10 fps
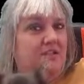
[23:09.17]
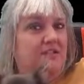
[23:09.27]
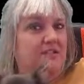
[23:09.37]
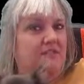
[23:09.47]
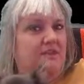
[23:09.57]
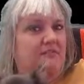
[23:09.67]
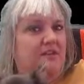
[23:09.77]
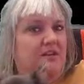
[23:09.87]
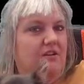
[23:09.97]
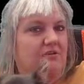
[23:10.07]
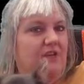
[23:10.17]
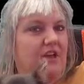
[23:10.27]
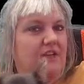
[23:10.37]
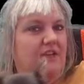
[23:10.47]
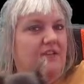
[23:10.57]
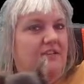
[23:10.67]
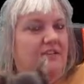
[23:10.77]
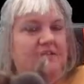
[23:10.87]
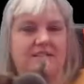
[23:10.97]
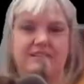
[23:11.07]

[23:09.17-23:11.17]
things, because I reckon arms like this.